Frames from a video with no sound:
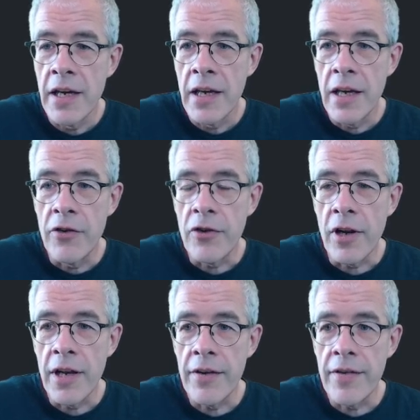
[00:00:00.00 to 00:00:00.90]
In
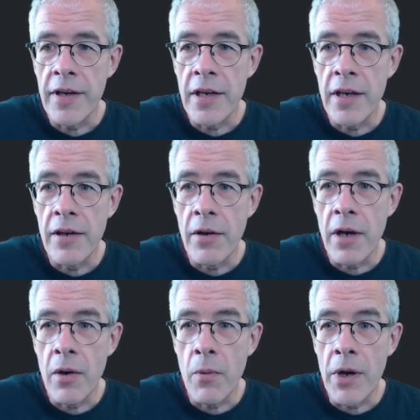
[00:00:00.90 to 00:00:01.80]
Solidity,
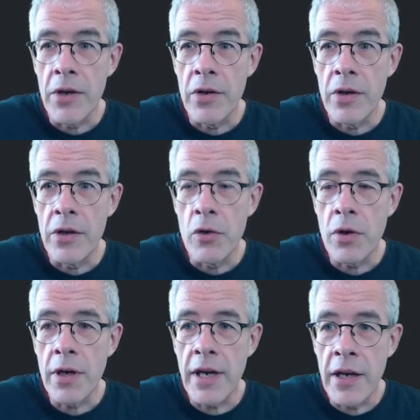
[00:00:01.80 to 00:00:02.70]
when
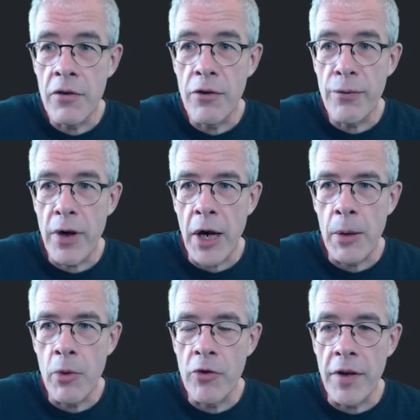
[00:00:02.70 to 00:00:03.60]
you can use
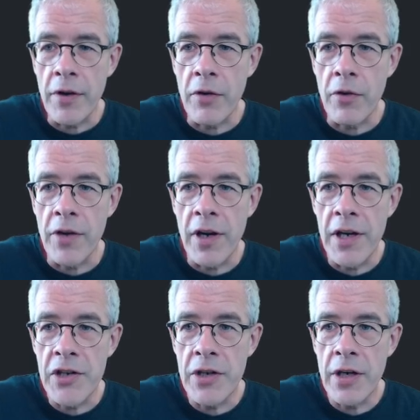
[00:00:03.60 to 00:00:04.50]
variables that are not
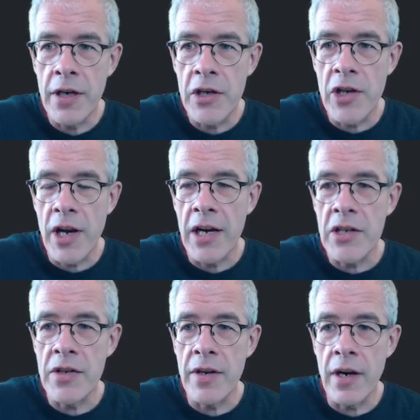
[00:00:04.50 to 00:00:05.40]

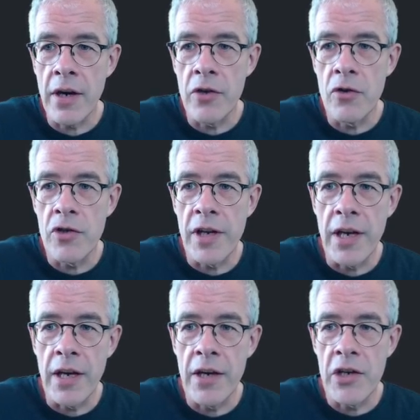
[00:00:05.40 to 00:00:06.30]
initialized, they are usually
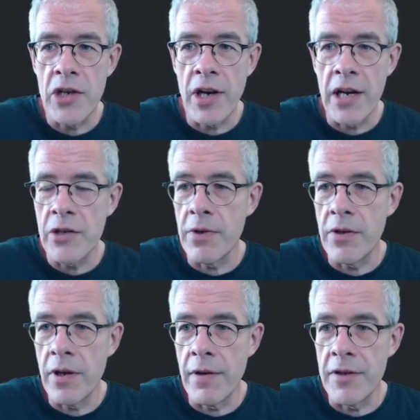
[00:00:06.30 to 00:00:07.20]
initialized
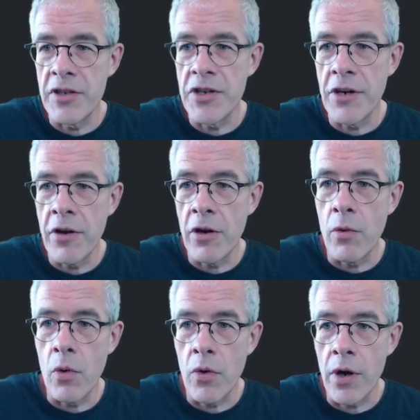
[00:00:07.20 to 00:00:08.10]
with 0,
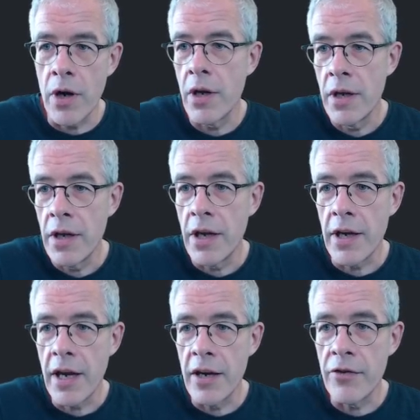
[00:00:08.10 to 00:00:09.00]
or in
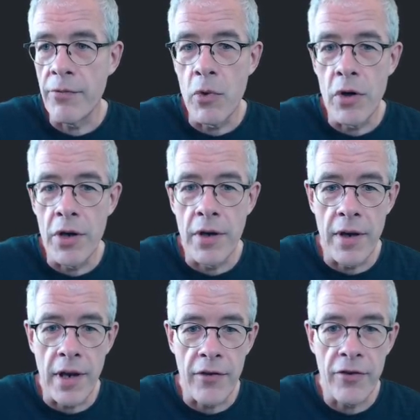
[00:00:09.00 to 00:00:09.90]
case of Boolean,
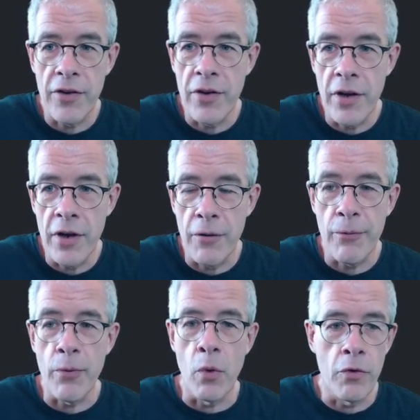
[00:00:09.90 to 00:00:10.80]
that's
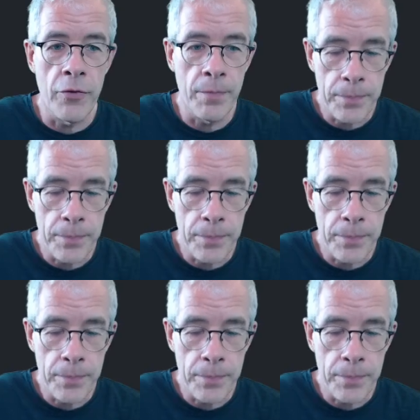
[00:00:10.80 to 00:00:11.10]
false.